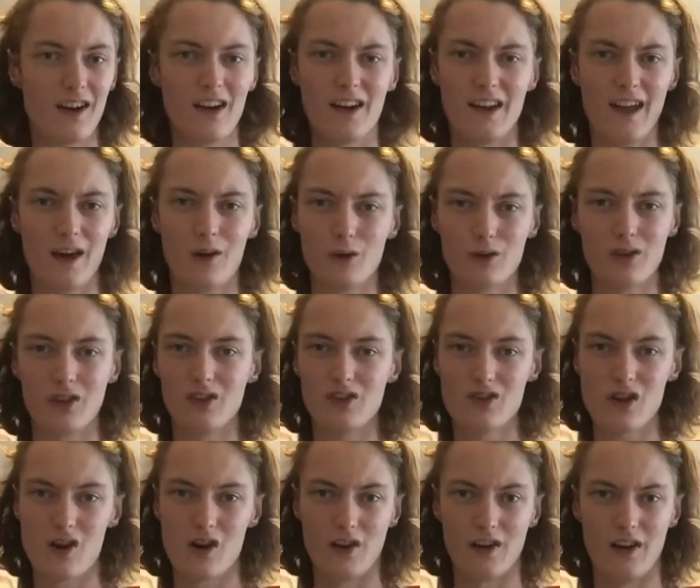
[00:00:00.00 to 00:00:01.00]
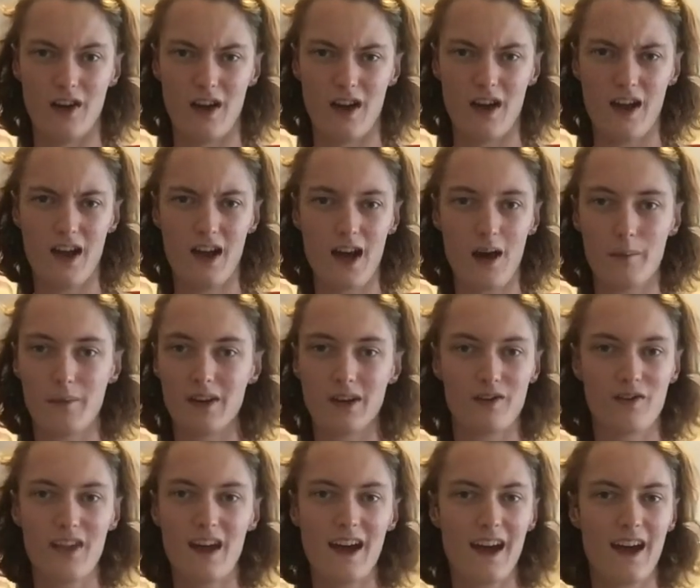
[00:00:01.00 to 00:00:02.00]
and Elton John. I mean, if
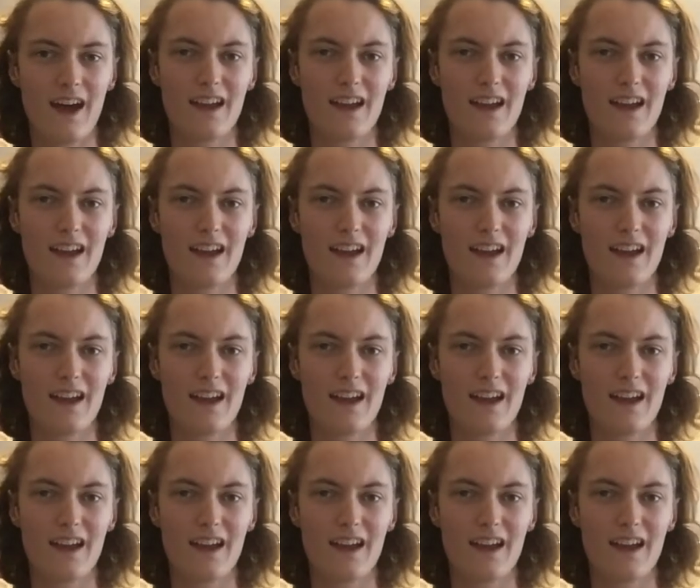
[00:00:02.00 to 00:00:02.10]
that